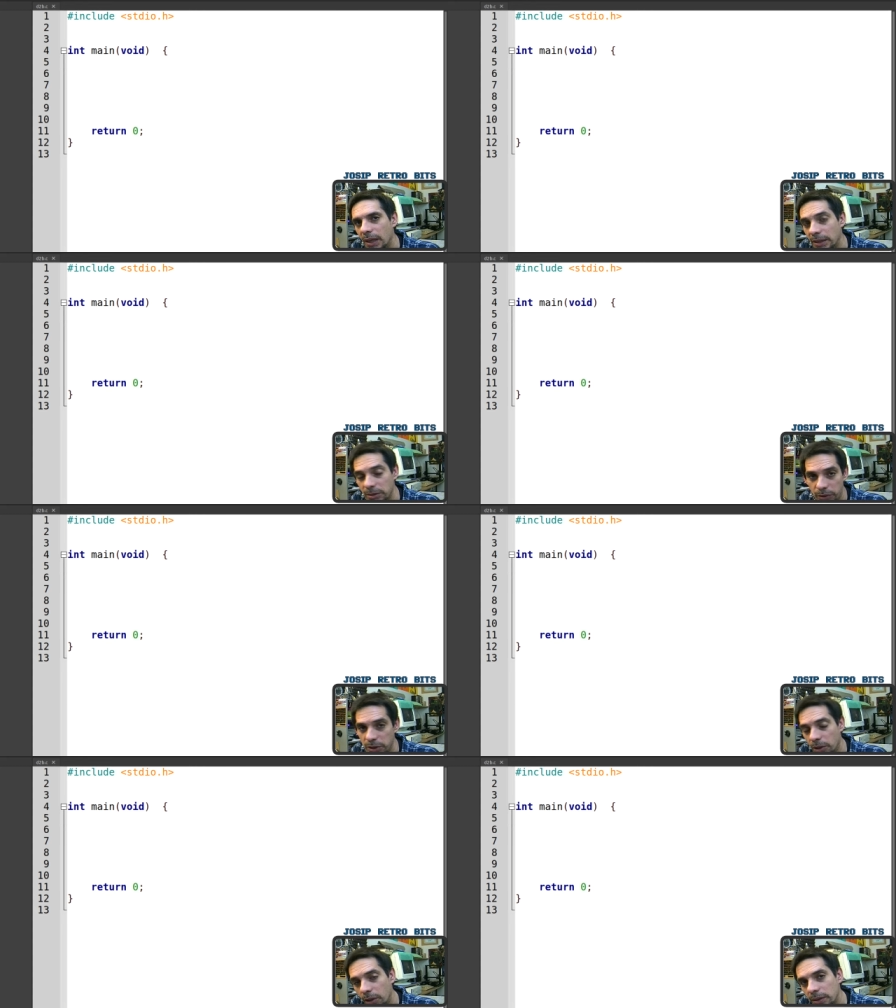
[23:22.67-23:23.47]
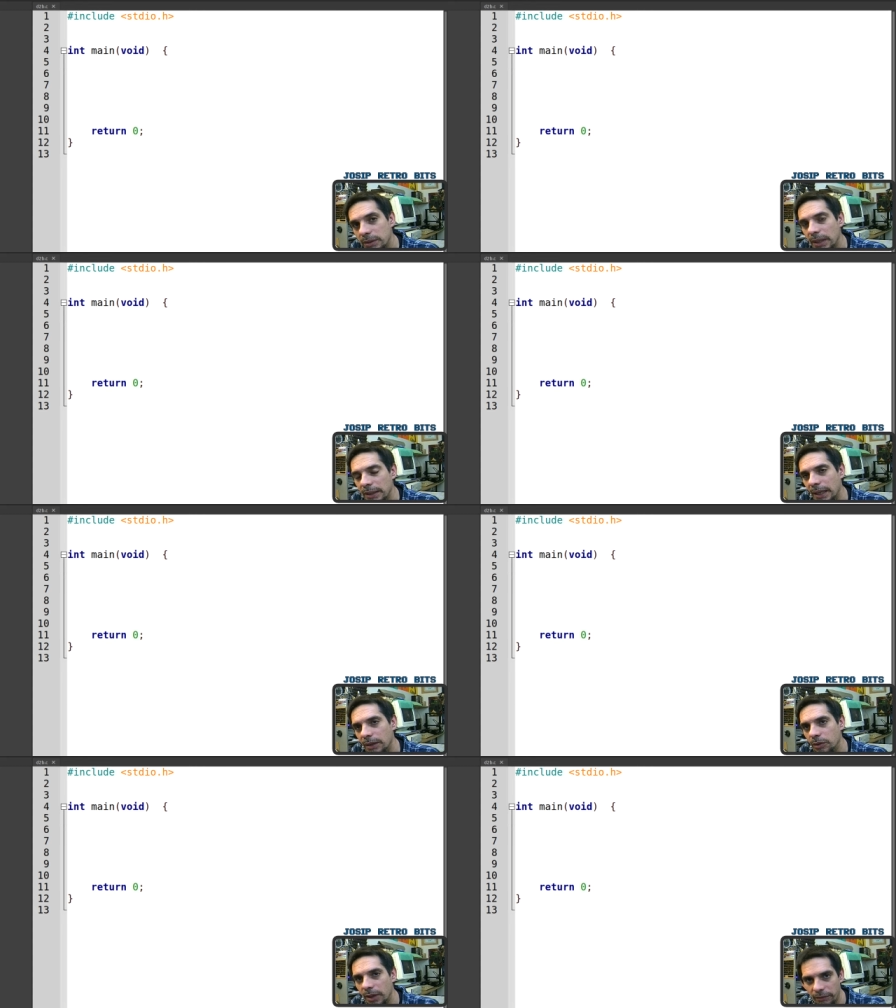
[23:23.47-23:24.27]
as a result and then
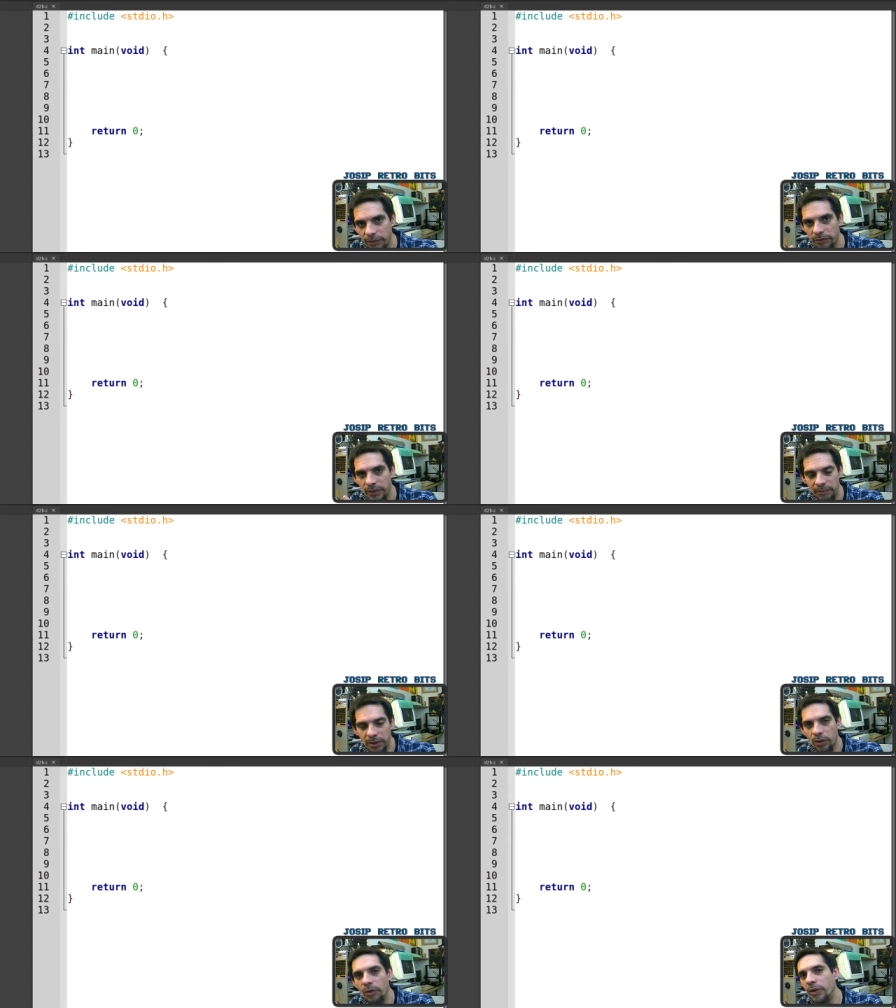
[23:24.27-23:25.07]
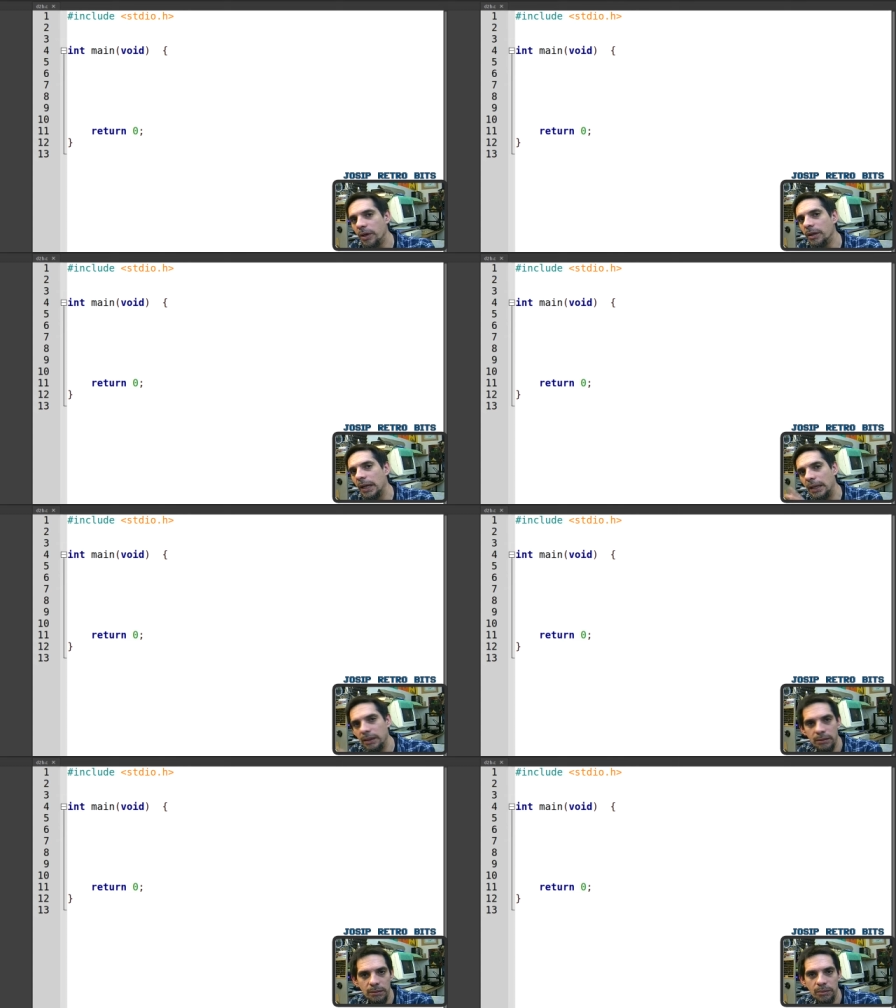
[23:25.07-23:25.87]
you have to flip it over
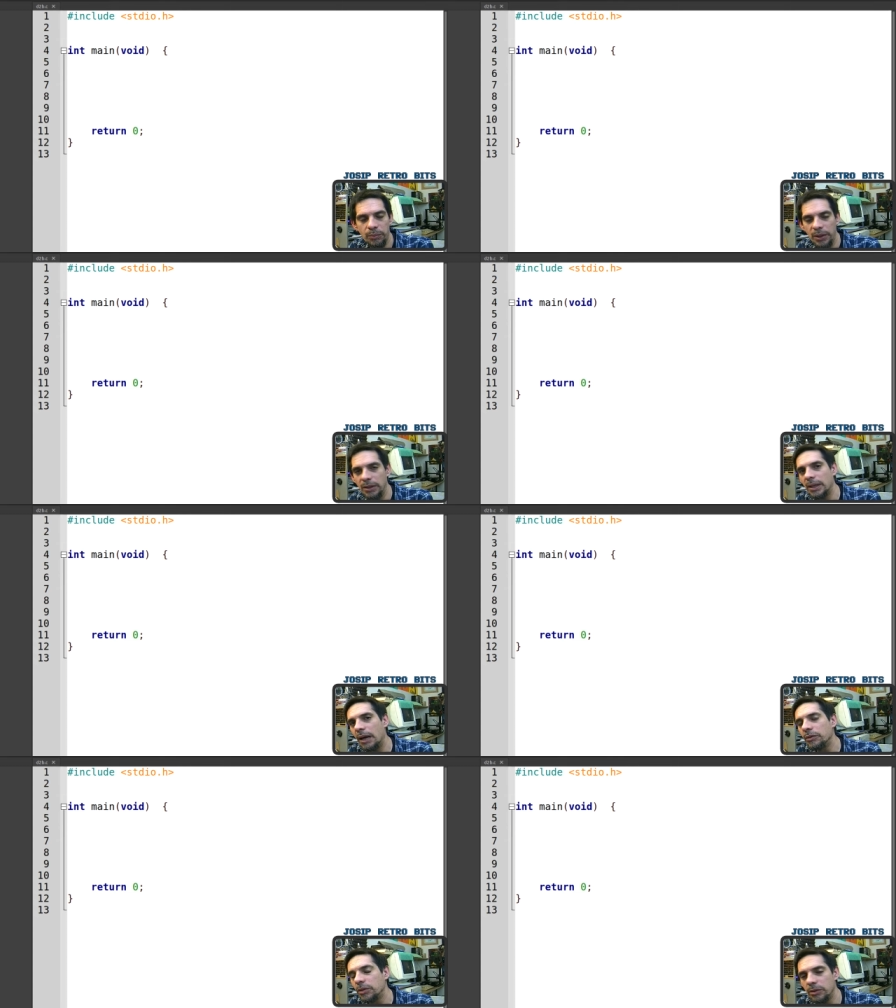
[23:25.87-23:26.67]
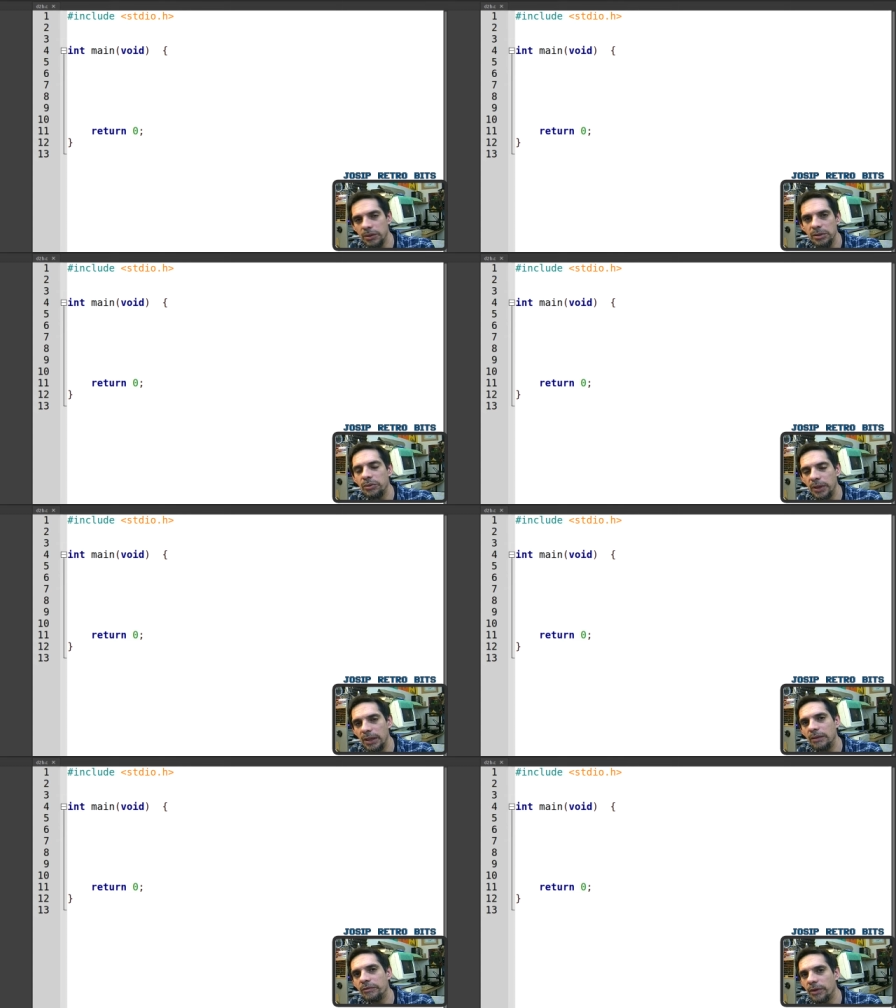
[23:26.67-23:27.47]
and print out on the
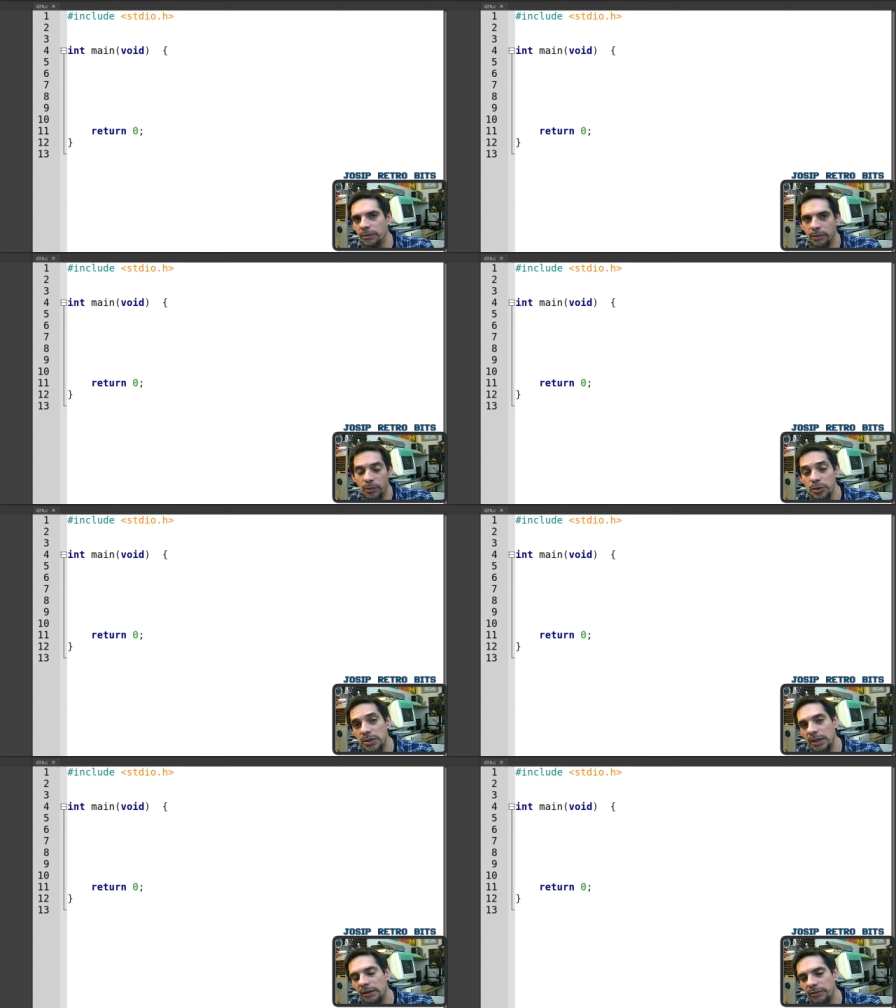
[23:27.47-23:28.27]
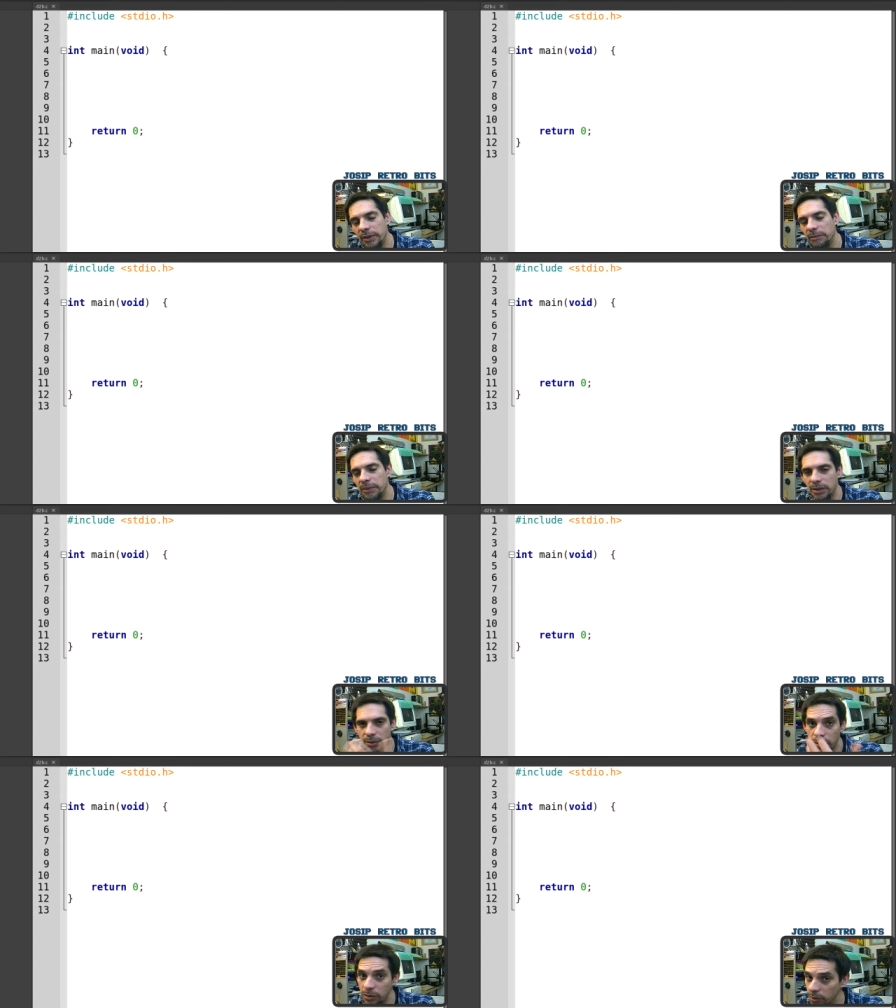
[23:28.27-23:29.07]
screen from the most significant bit
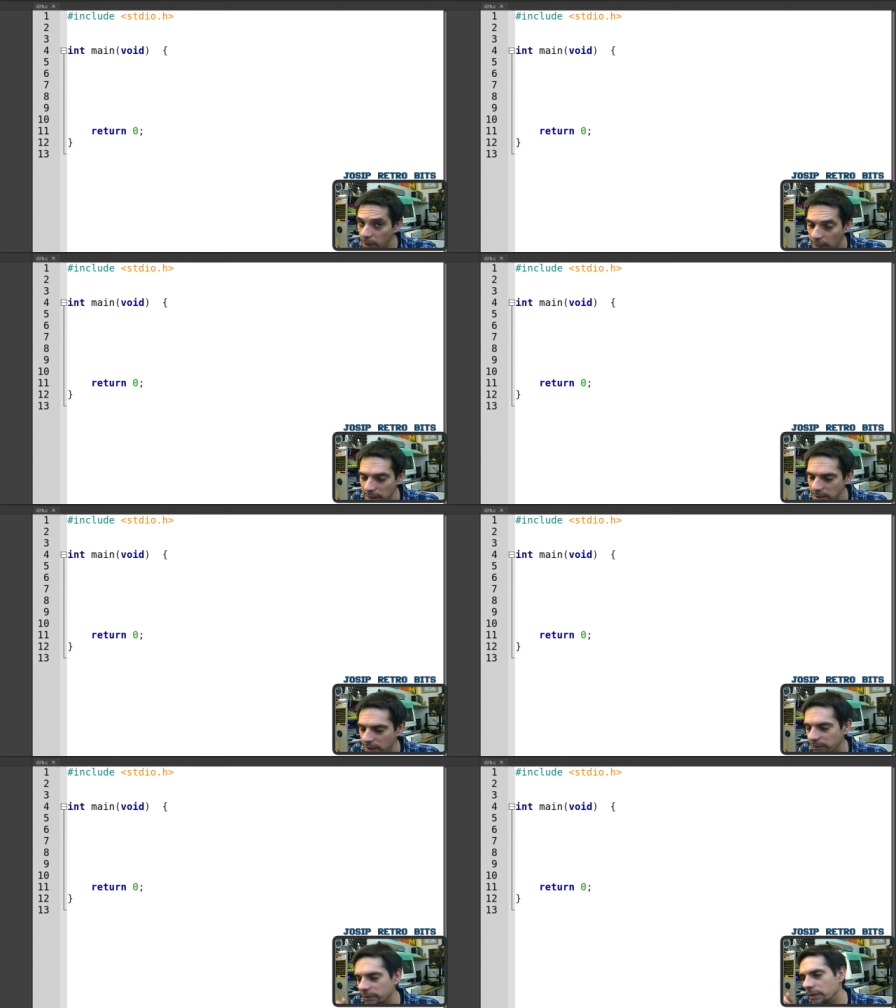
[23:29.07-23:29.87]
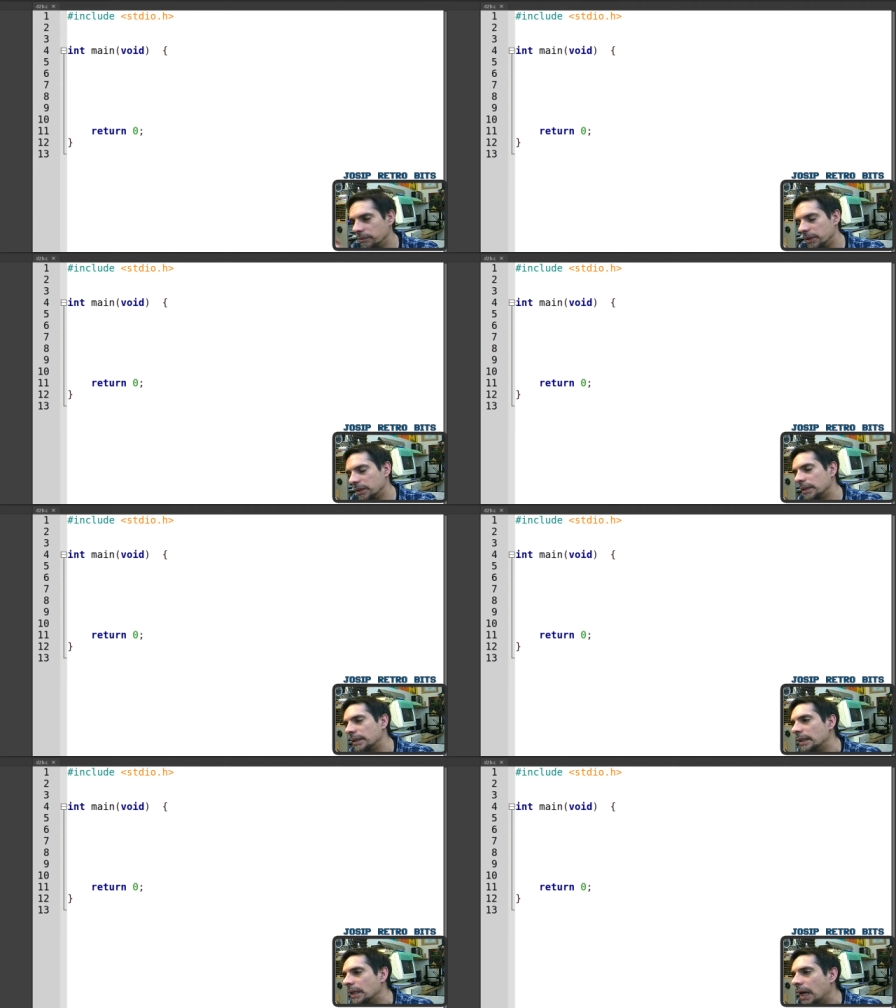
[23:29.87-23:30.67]
to the last significant bit
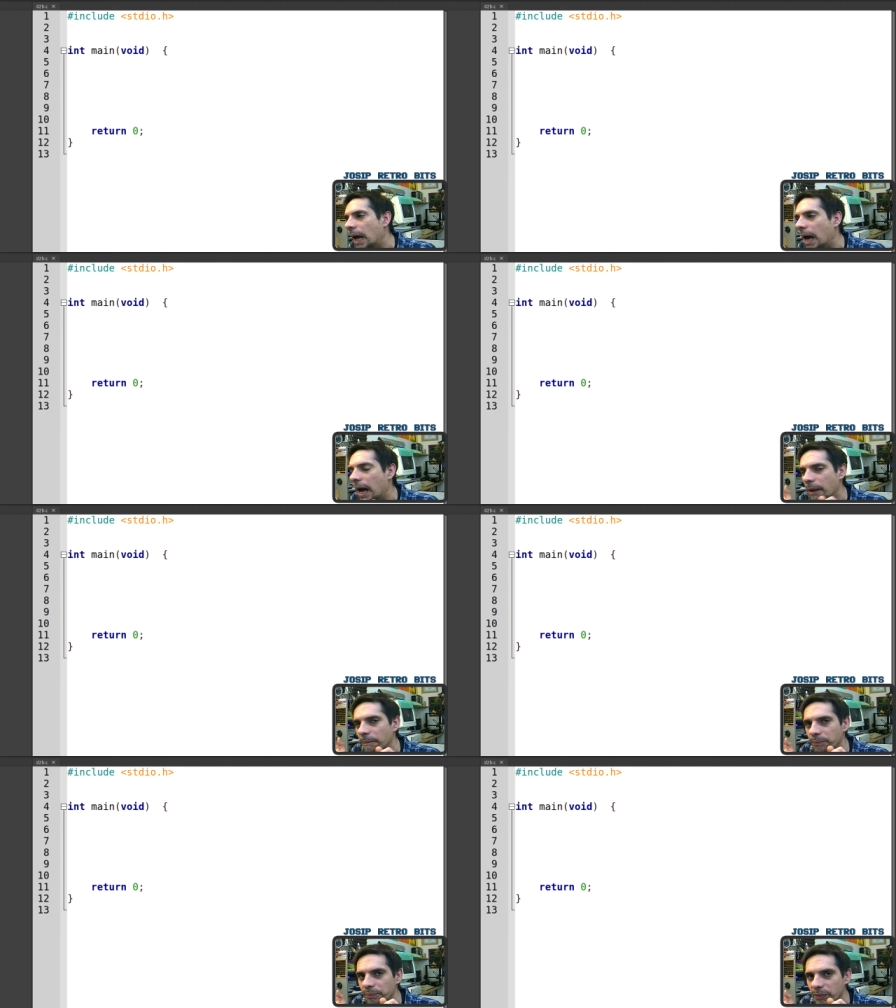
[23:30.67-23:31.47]
um,